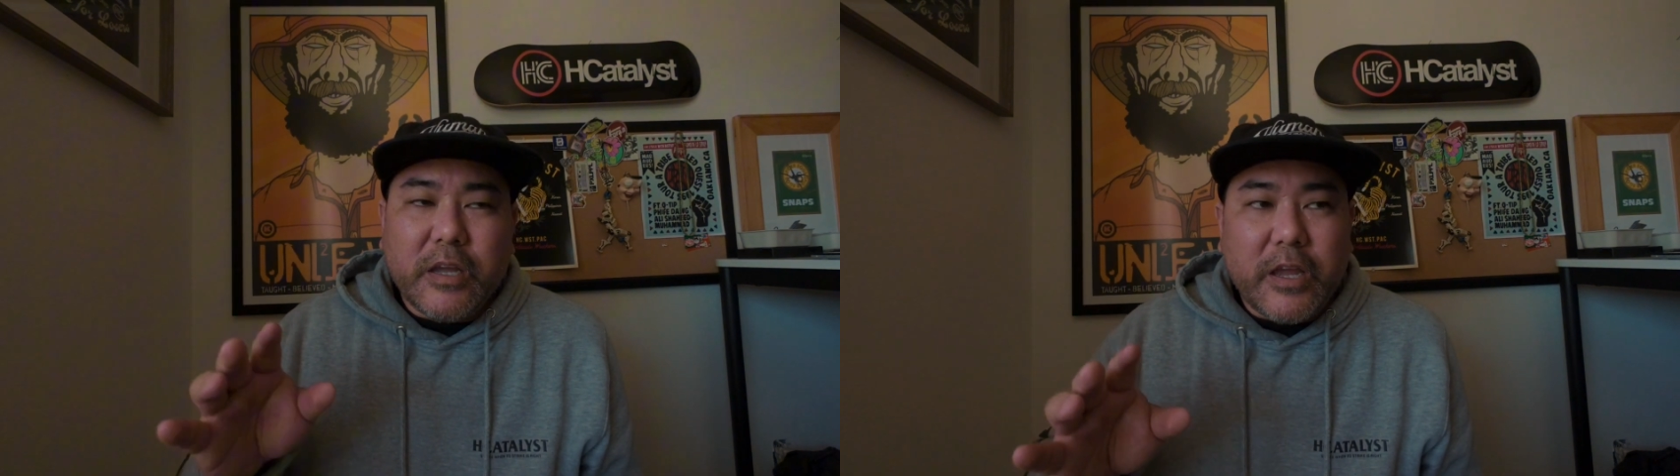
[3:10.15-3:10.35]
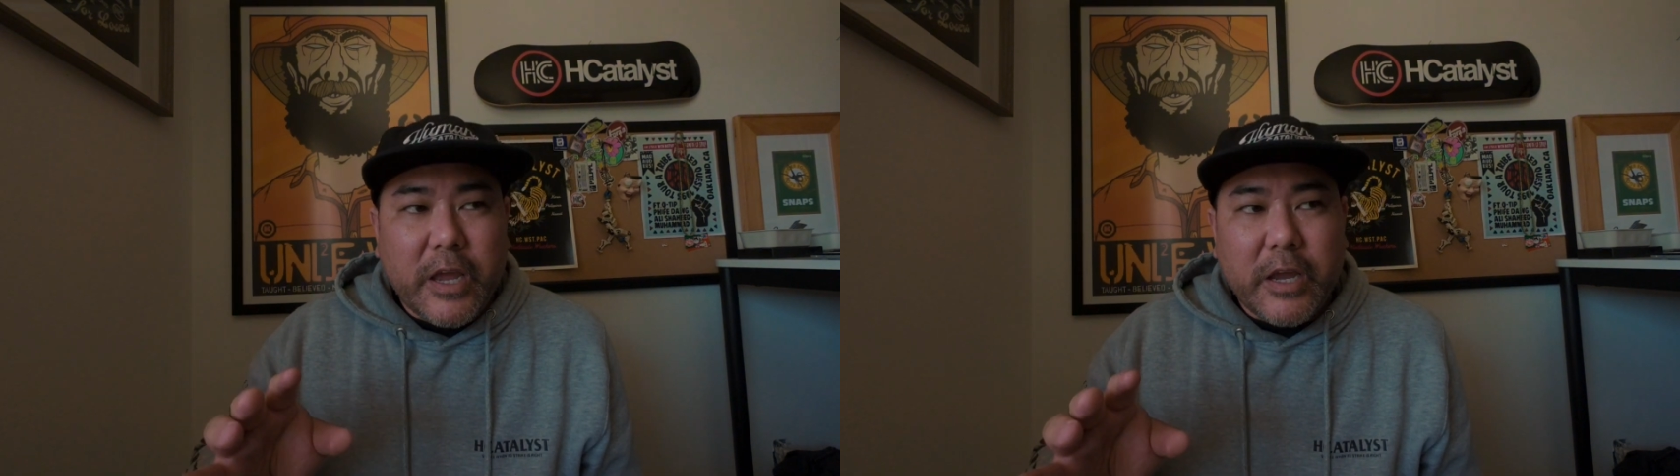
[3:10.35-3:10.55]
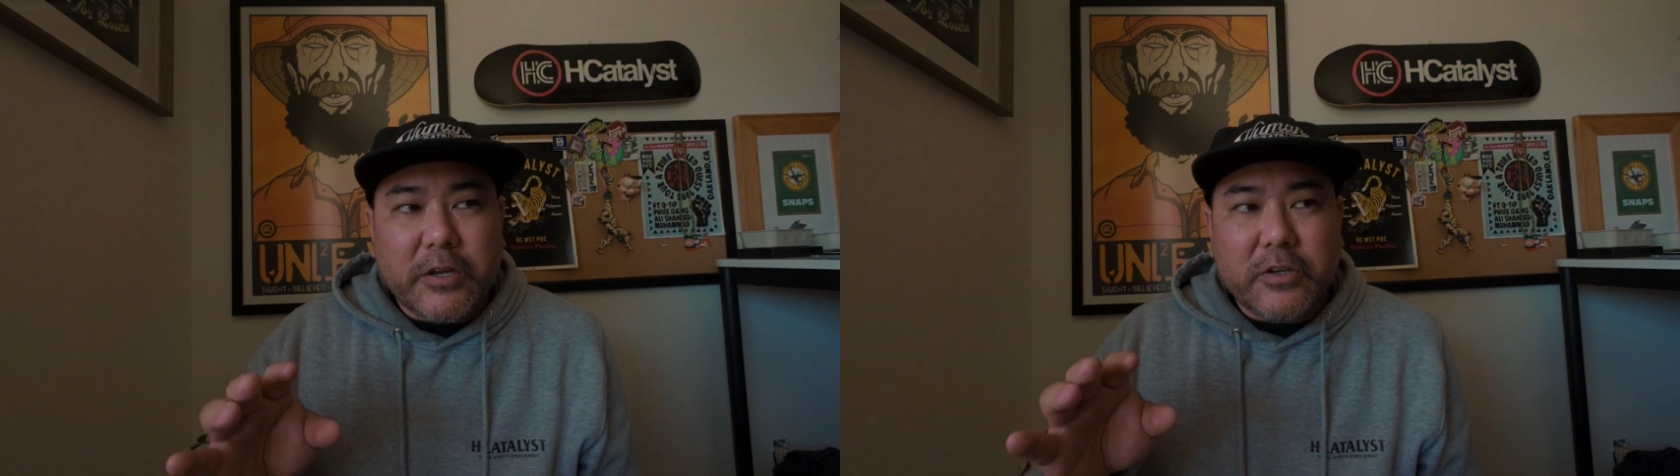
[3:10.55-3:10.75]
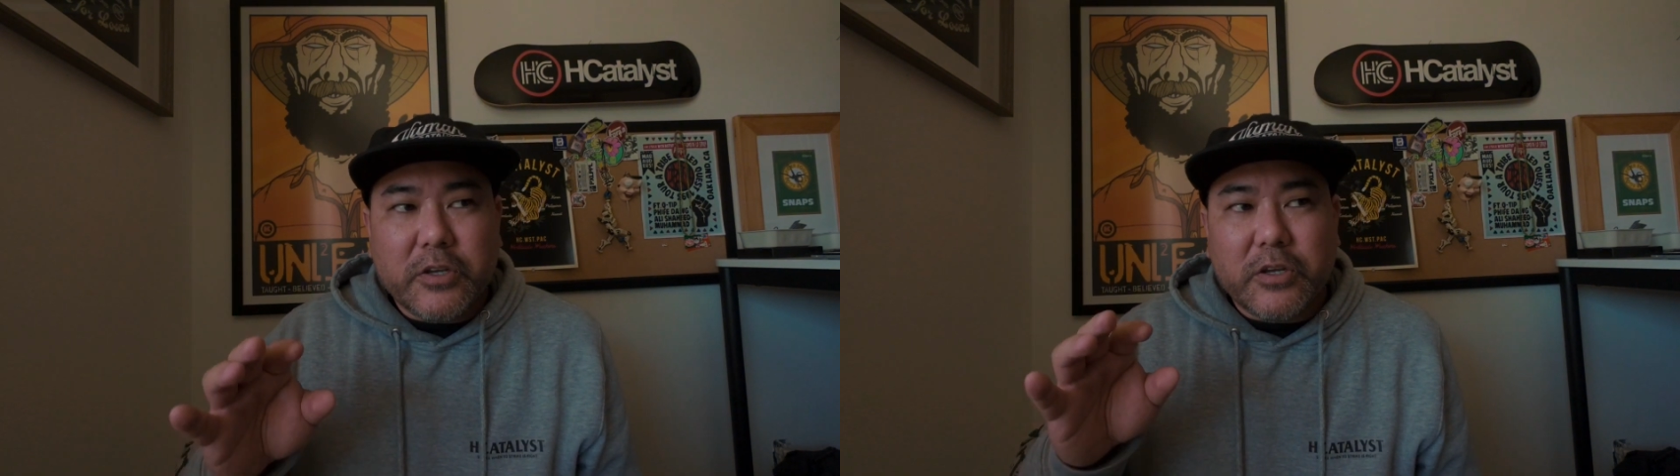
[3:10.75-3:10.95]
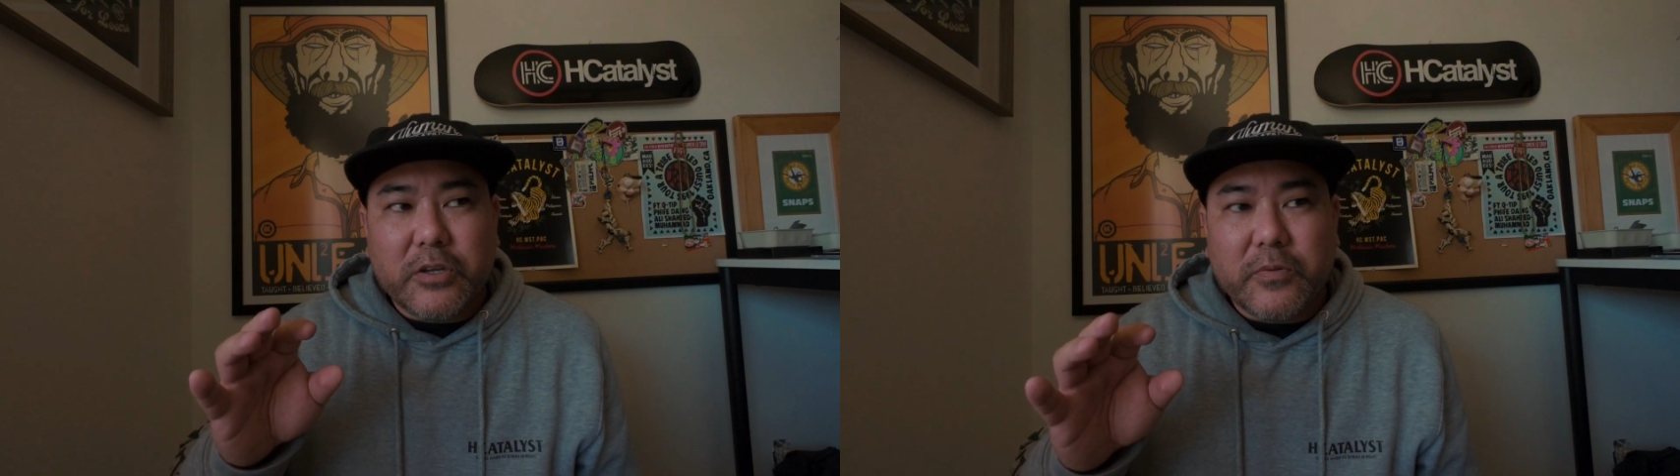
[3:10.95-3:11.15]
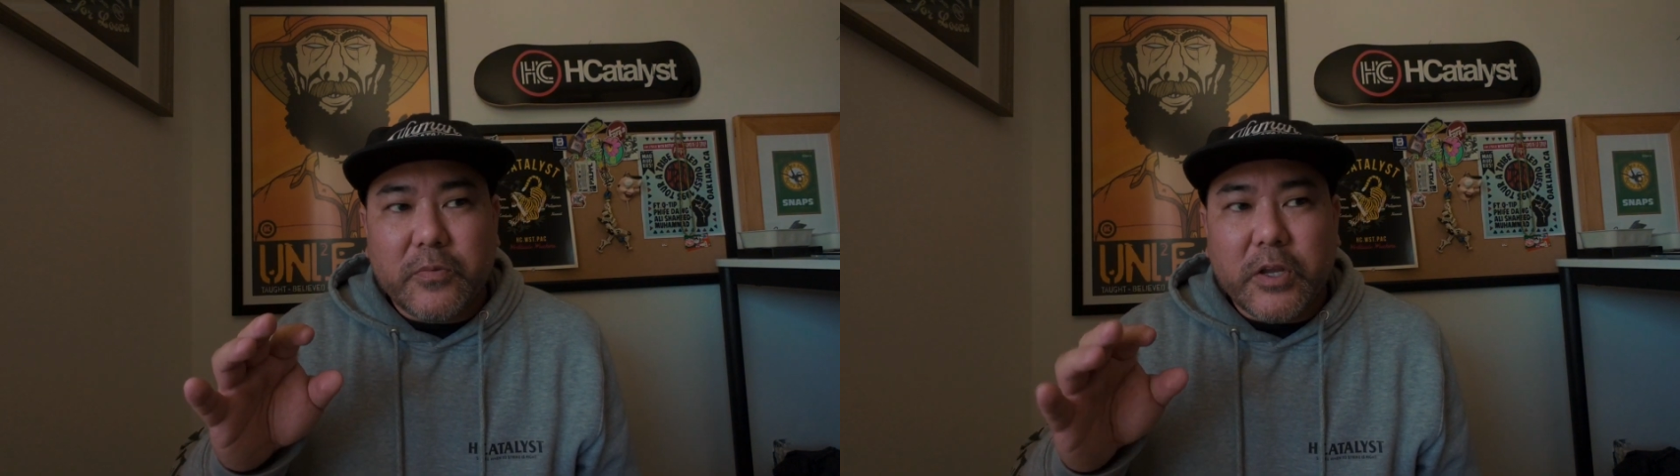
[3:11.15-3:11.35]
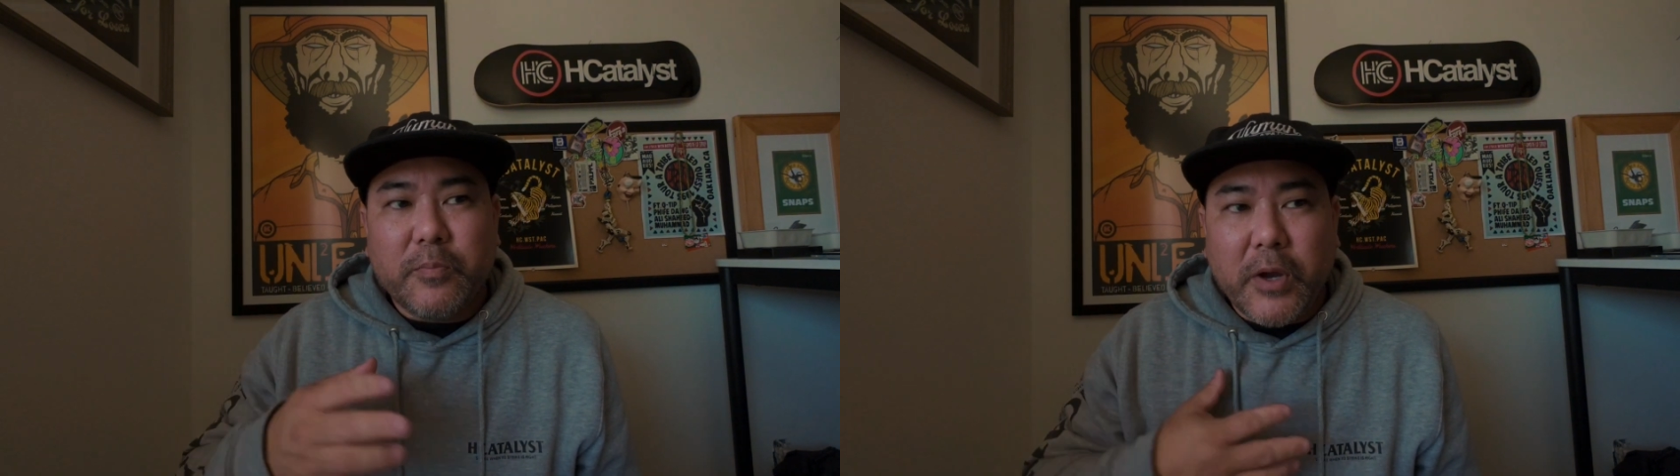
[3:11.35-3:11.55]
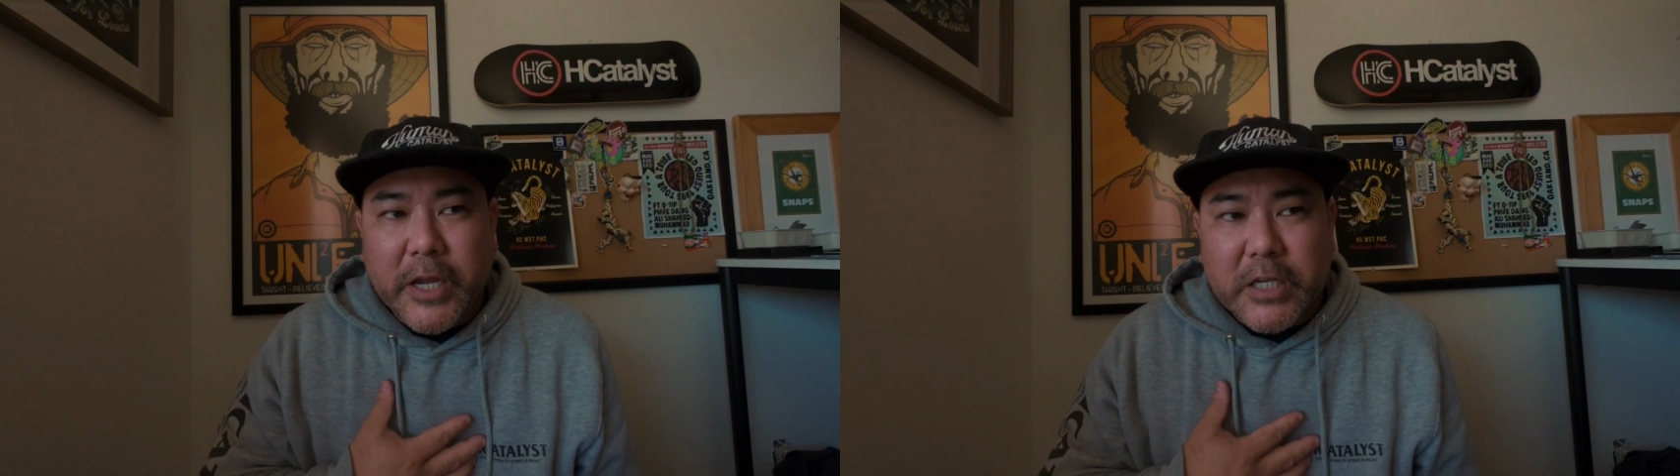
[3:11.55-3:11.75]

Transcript: And in my